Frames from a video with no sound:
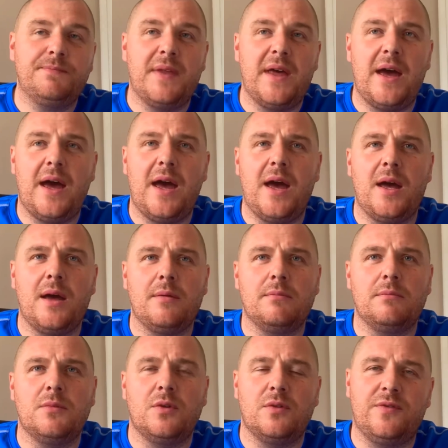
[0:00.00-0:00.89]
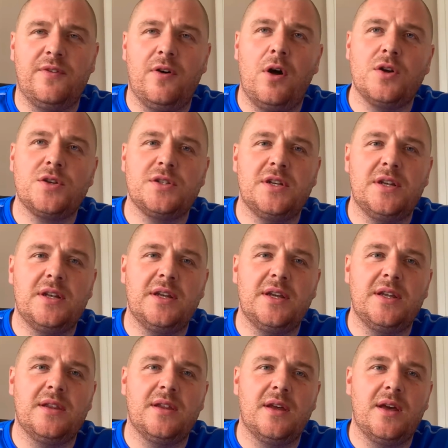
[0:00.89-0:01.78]

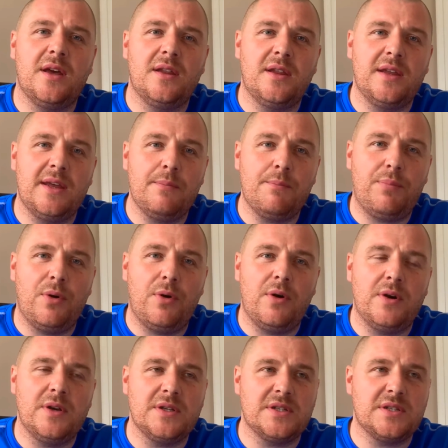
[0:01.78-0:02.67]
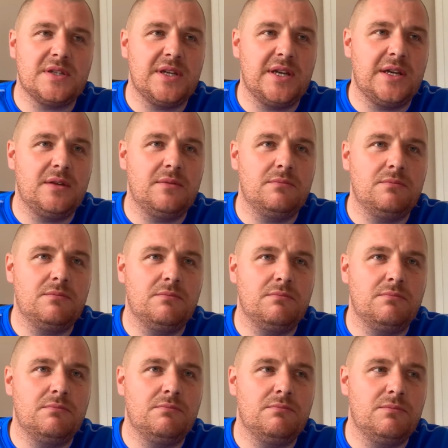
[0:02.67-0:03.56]
Unfortunately, the input has seen
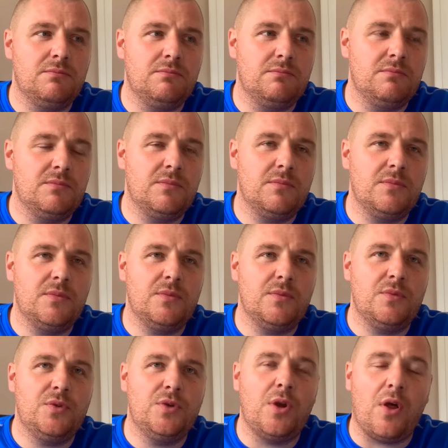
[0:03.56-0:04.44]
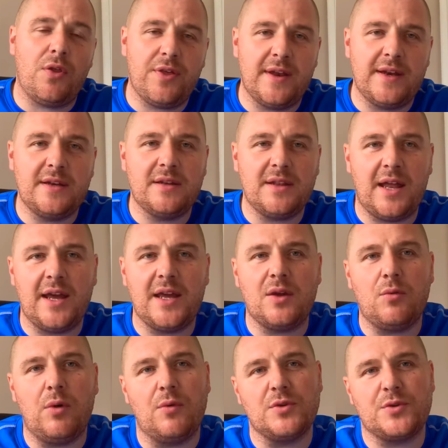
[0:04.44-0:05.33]
nothing
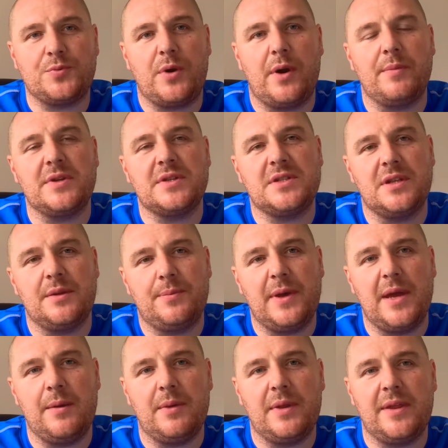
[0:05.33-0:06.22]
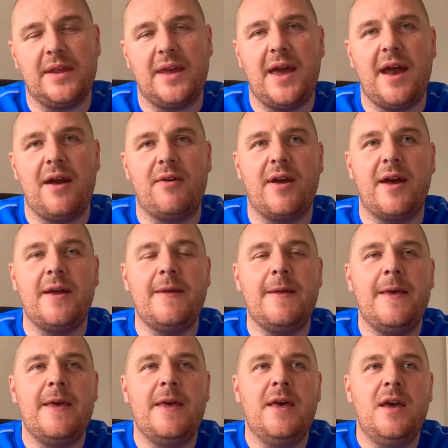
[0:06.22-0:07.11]
like what was promised to the people of the area.
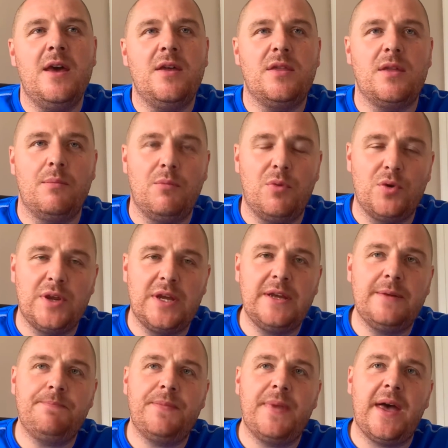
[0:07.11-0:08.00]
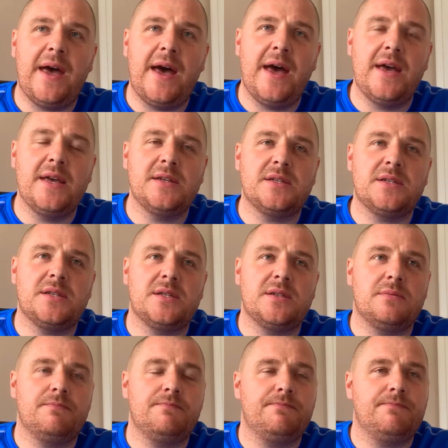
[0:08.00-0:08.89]
The money
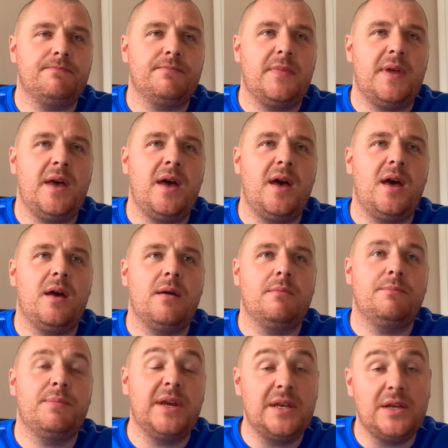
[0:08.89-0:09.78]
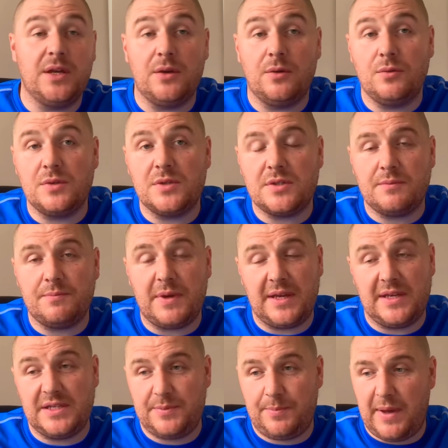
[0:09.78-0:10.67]
has been used,
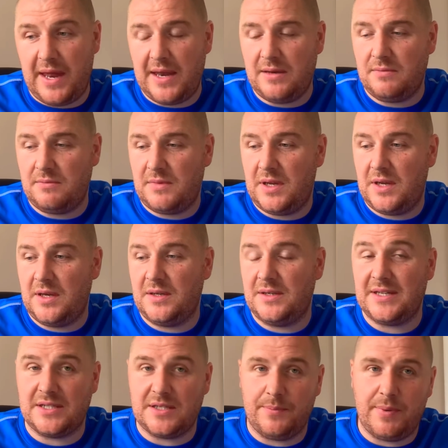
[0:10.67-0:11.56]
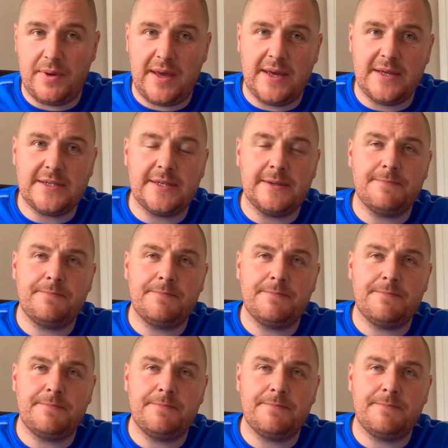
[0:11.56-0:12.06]
been spent and disappeared.